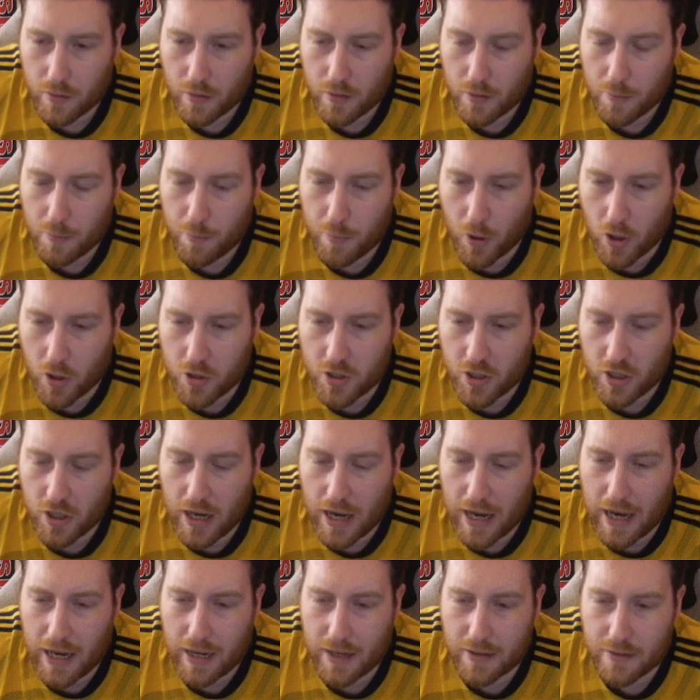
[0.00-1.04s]
Potter
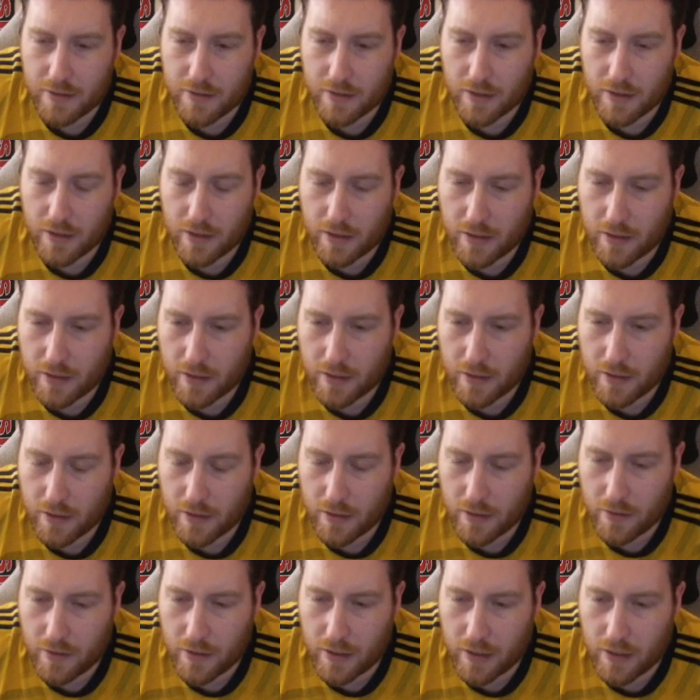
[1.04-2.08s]
and
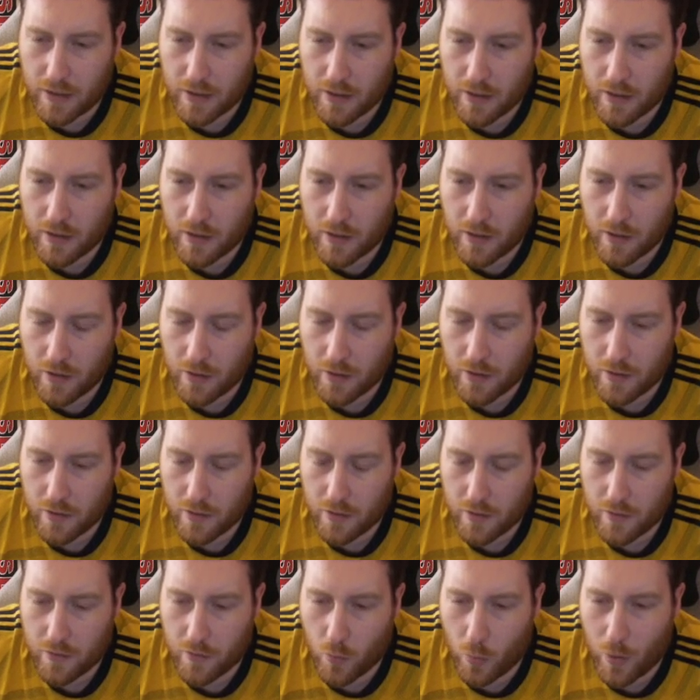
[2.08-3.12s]
the
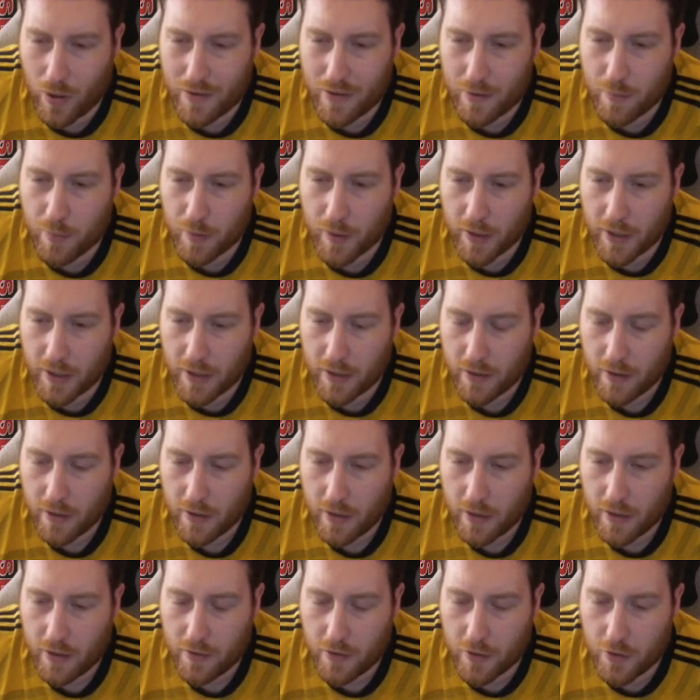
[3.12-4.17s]
way they play,
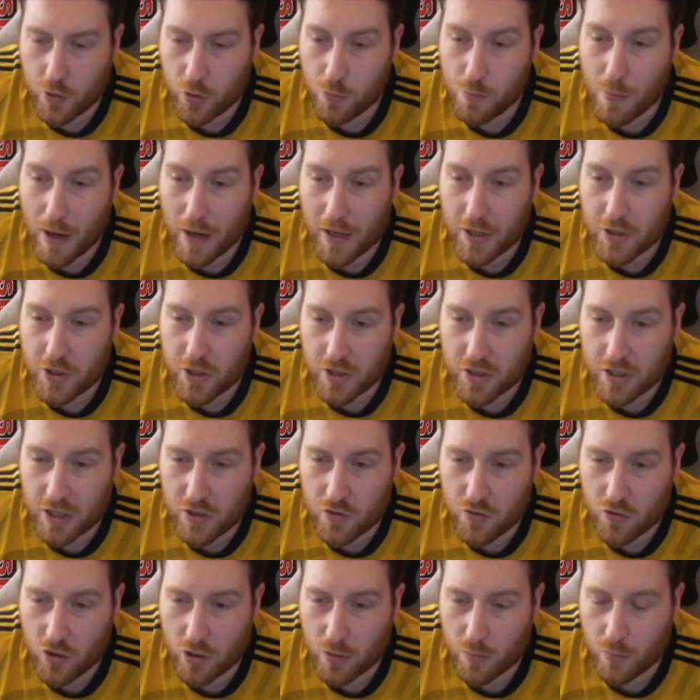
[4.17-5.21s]
the new manager
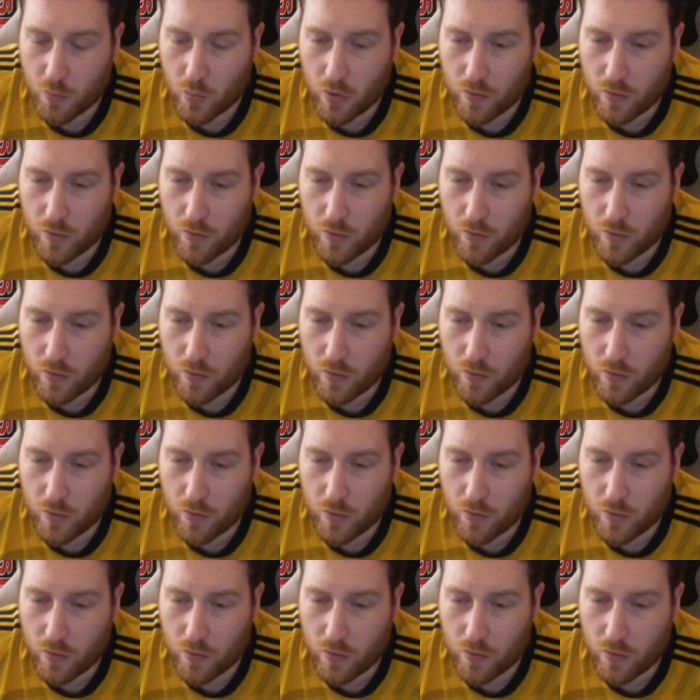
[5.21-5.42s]
syndrome with